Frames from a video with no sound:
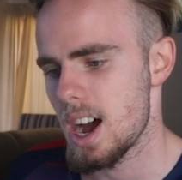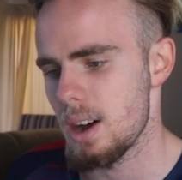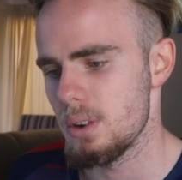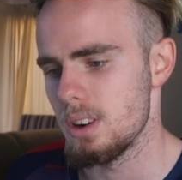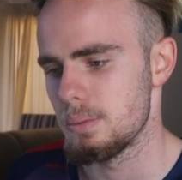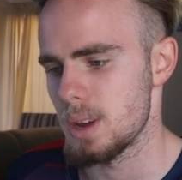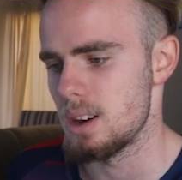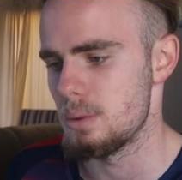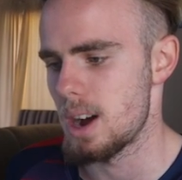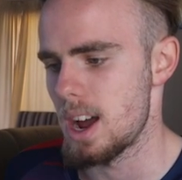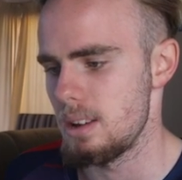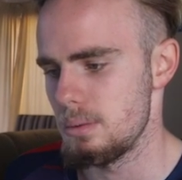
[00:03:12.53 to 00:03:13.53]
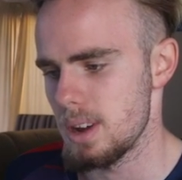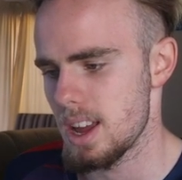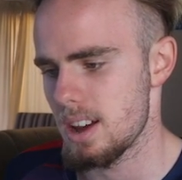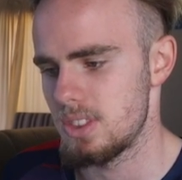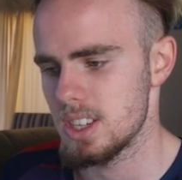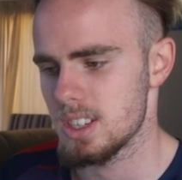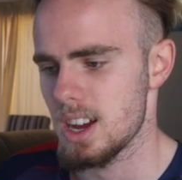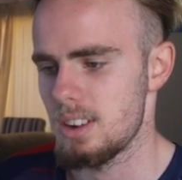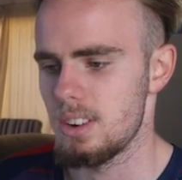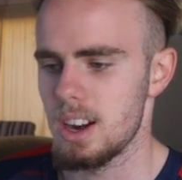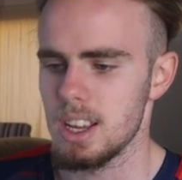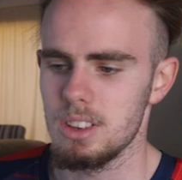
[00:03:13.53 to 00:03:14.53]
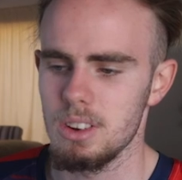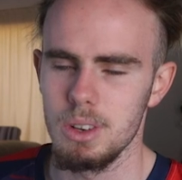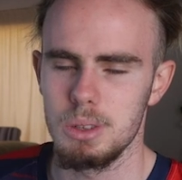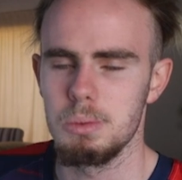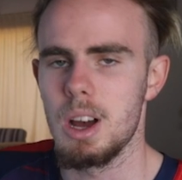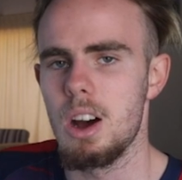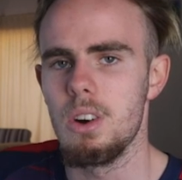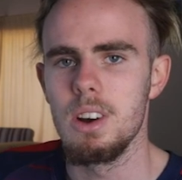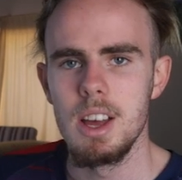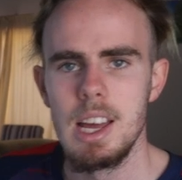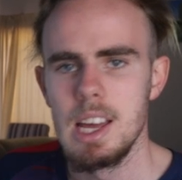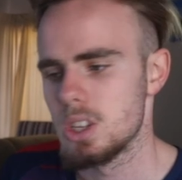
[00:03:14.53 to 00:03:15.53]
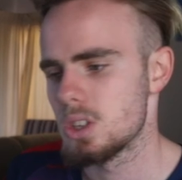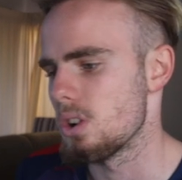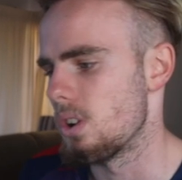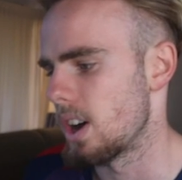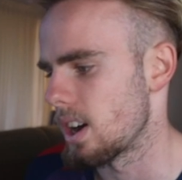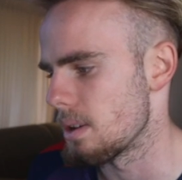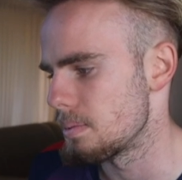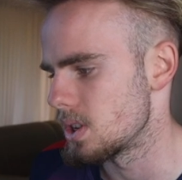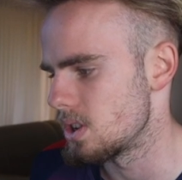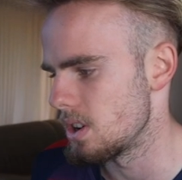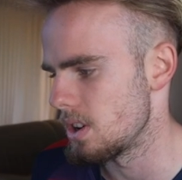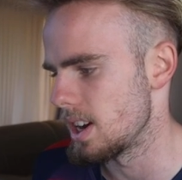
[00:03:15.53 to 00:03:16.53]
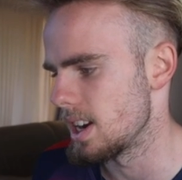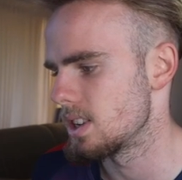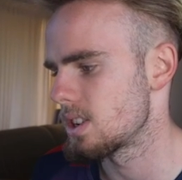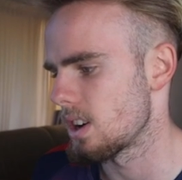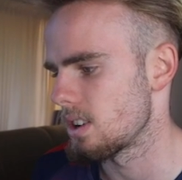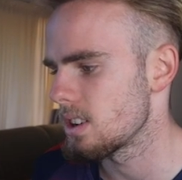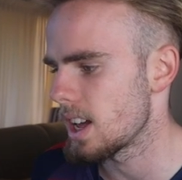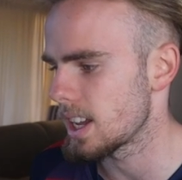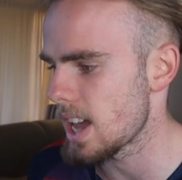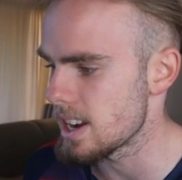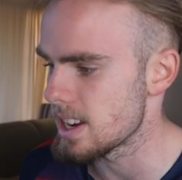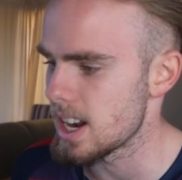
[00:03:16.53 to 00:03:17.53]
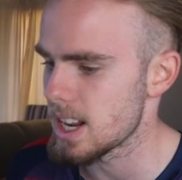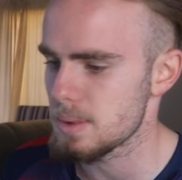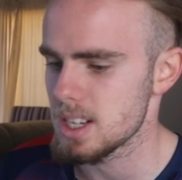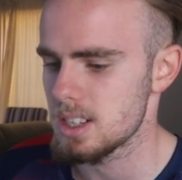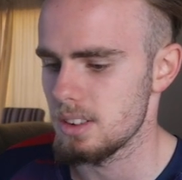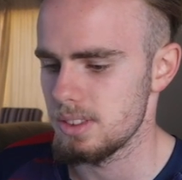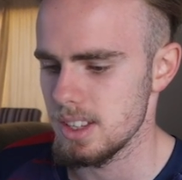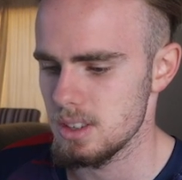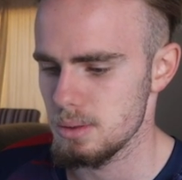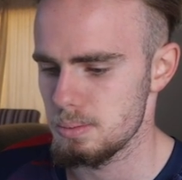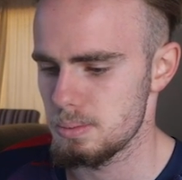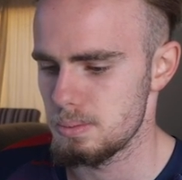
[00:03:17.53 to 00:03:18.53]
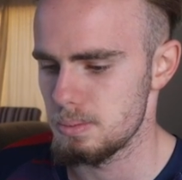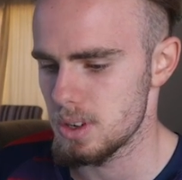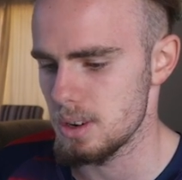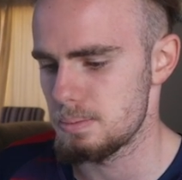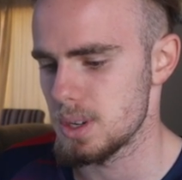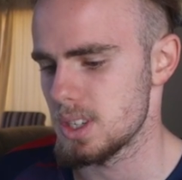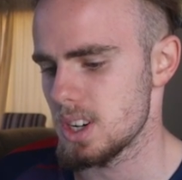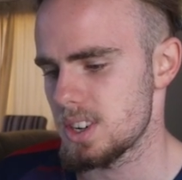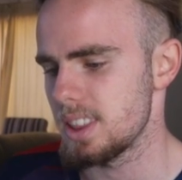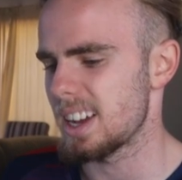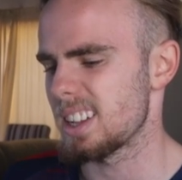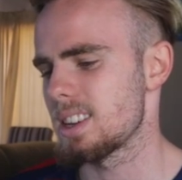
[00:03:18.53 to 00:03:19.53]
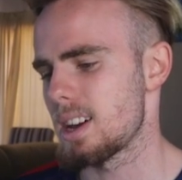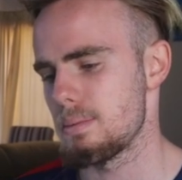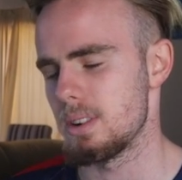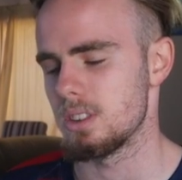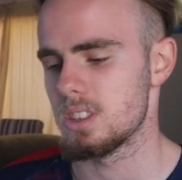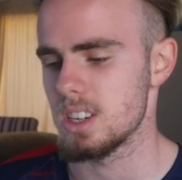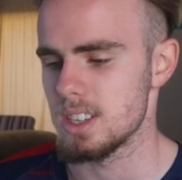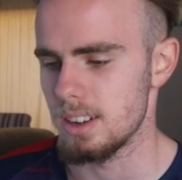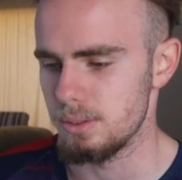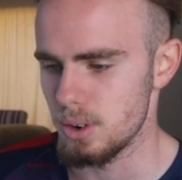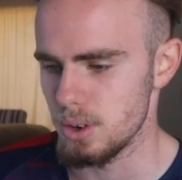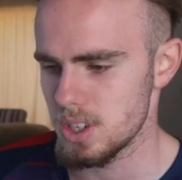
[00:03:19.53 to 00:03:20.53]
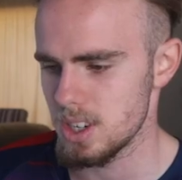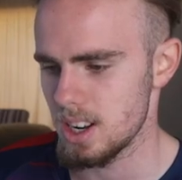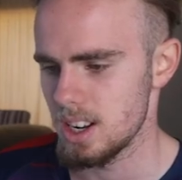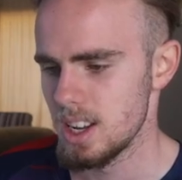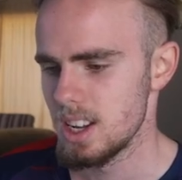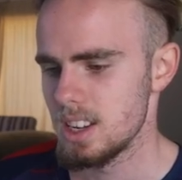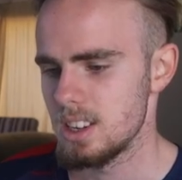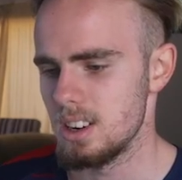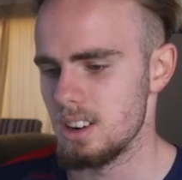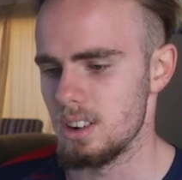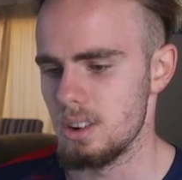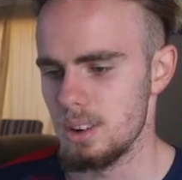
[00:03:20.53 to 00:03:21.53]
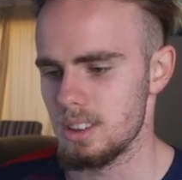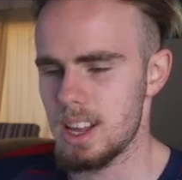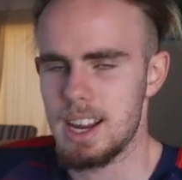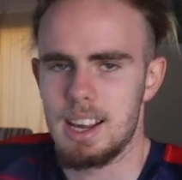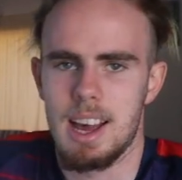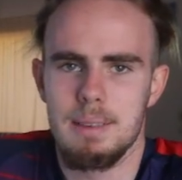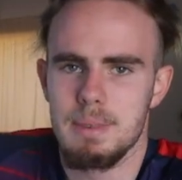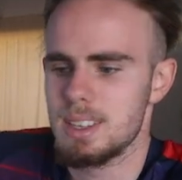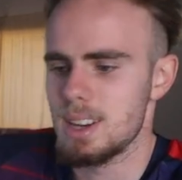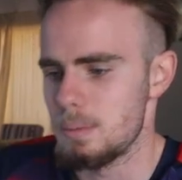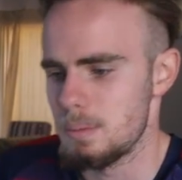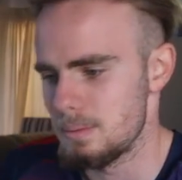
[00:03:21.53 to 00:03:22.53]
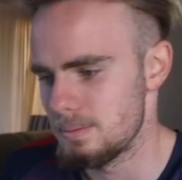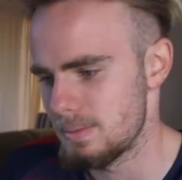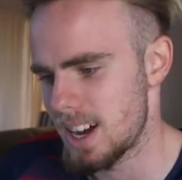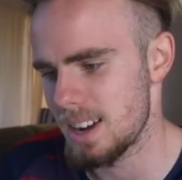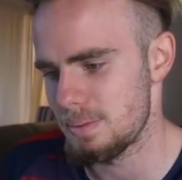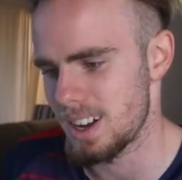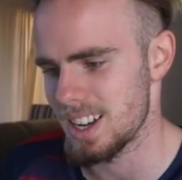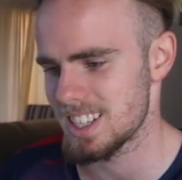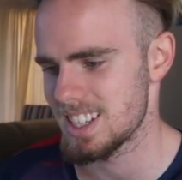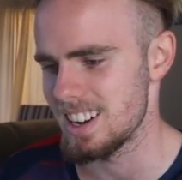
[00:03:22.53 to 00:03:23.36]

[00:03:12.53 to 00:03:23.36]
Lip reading: I would have been away. We have this guy running through as well, scoring opportunity. So again, getting myself into a good position that time. It was just unfortunate. You're not all, like, I missed up my pass.